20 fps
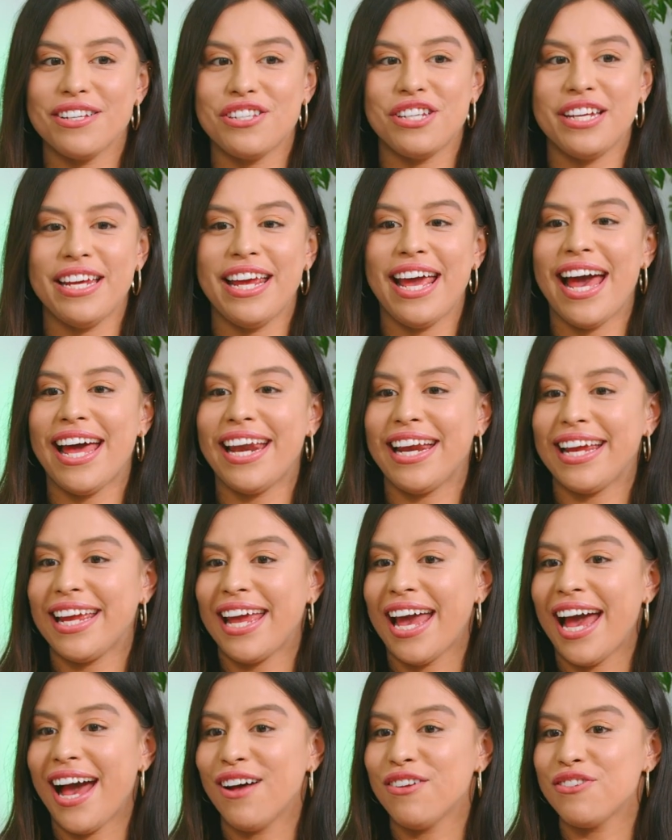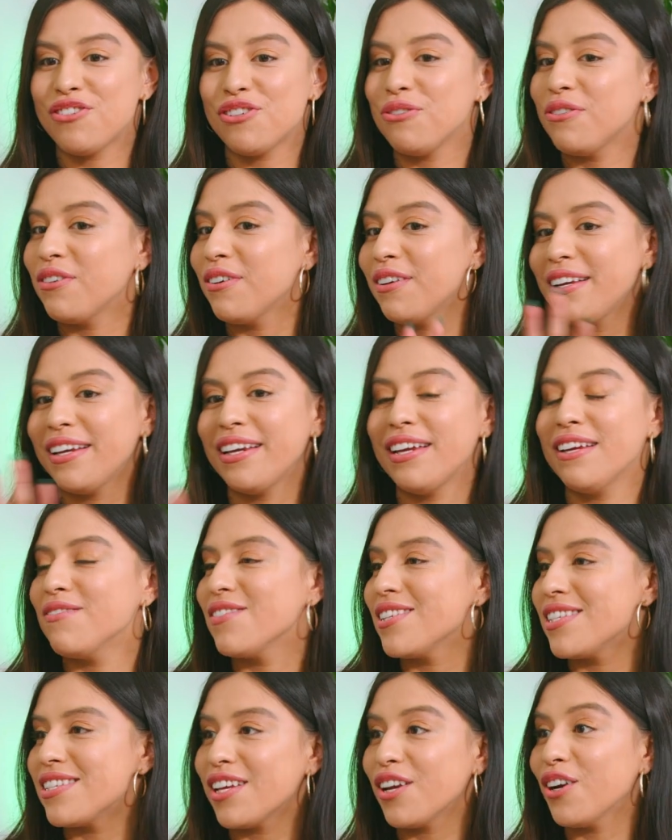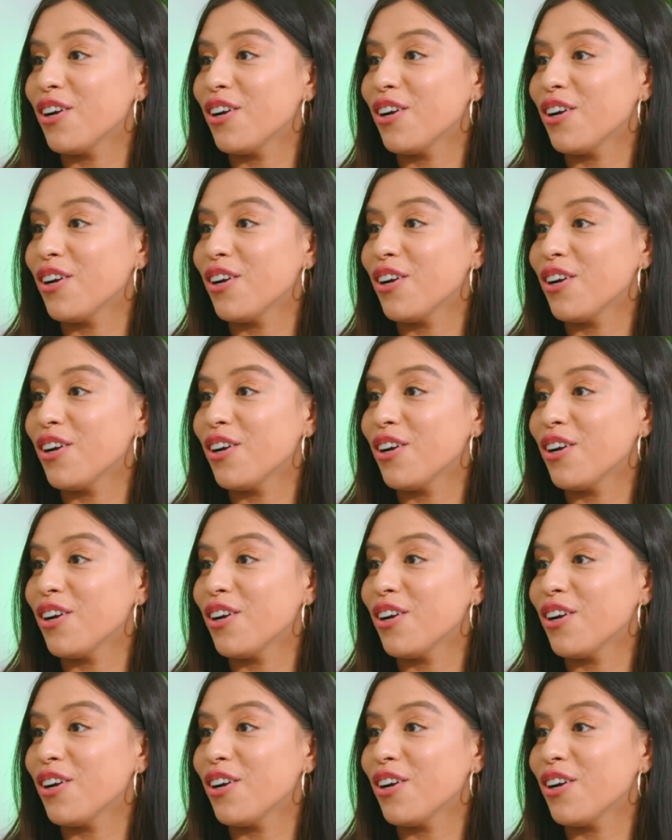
she had a couch, you couldn't even sit on